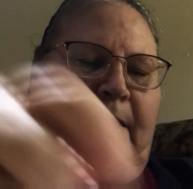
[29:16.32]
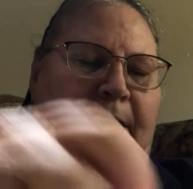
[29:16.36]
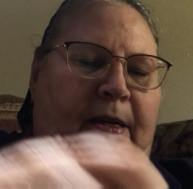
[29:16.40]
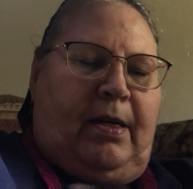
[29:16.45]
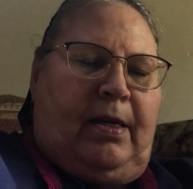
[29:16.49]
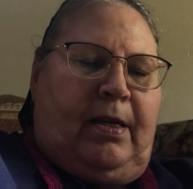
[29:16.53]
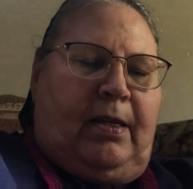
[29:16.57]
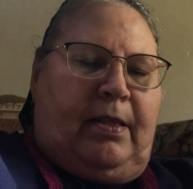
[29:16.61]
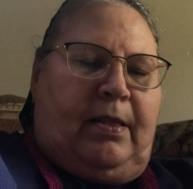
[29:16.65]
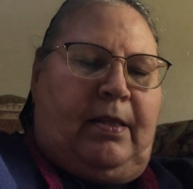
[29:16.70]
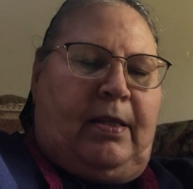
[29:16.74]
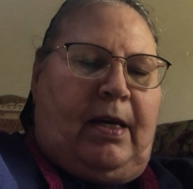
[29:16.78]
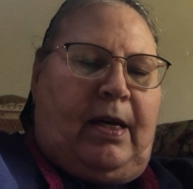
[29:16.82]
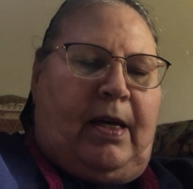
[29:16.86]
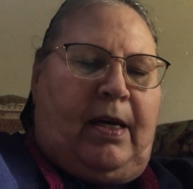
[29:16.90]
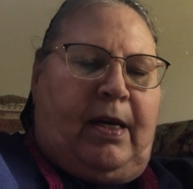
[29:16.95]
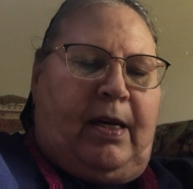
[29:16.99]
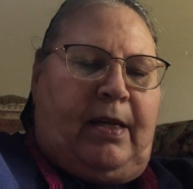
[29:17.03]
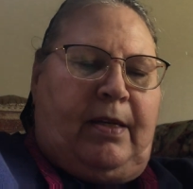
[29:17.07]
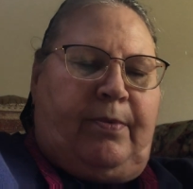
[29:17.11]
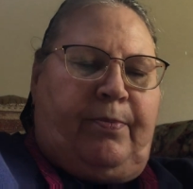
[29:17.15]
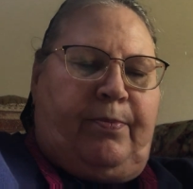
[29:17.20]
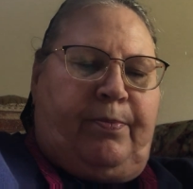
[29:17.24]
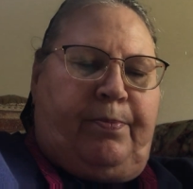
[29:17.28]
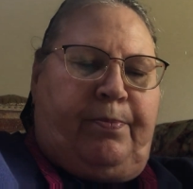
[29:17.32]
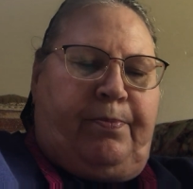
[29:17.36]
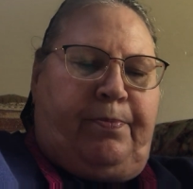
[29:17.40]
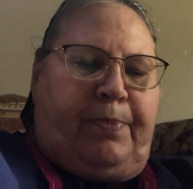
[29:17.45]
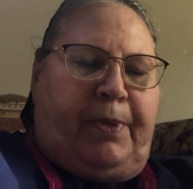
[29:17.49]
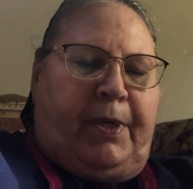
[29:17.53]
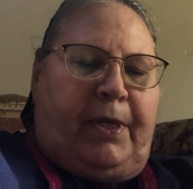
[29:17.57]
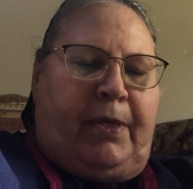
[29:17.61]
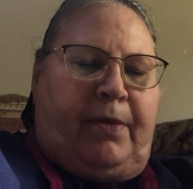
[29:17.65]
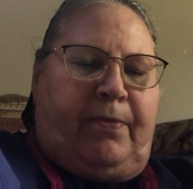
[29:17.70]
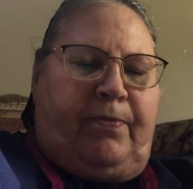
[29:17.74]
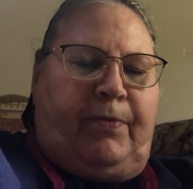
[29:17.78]
And that,
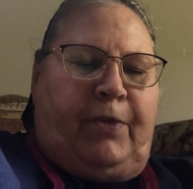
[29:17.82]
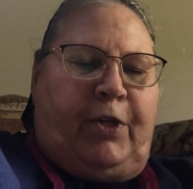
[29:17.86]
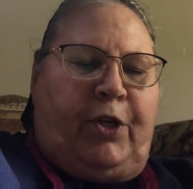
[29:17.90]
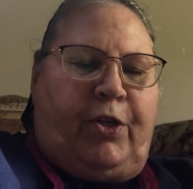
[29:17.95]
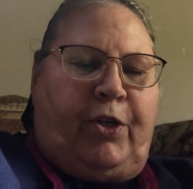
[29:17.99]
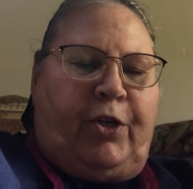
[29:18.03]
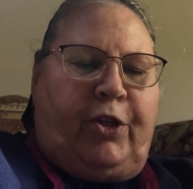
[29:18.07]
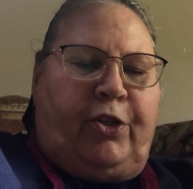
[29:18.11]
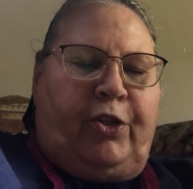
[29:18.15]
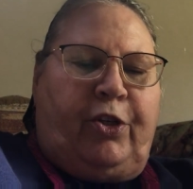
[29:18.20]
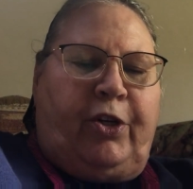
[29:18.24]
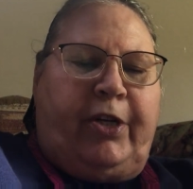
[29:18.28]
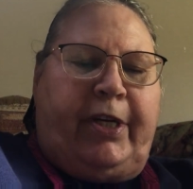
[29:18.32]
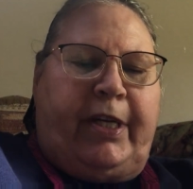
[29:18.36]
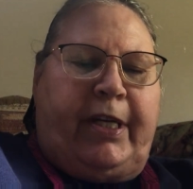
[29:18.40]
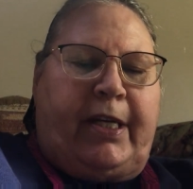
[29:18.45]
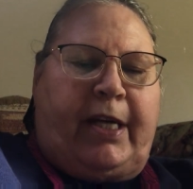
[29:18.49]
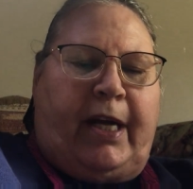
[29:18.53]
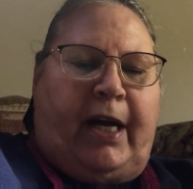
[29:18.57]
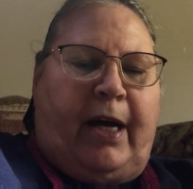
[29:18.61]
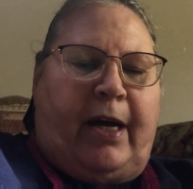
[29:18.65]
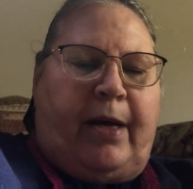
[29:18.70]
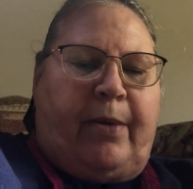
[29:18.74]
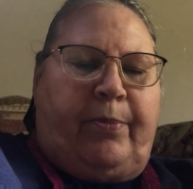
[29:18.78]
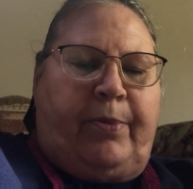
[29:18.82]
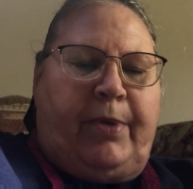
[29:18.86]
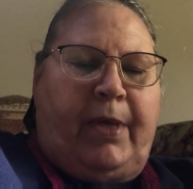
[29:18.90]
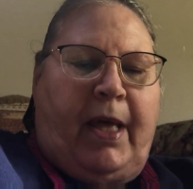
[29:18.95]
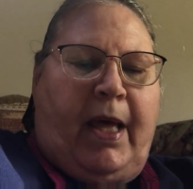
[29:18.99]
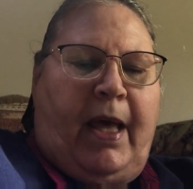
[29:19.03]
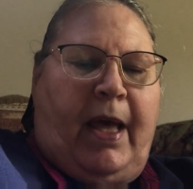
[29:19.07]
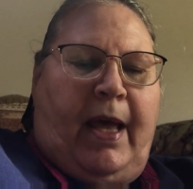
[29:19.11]
but you can look it up.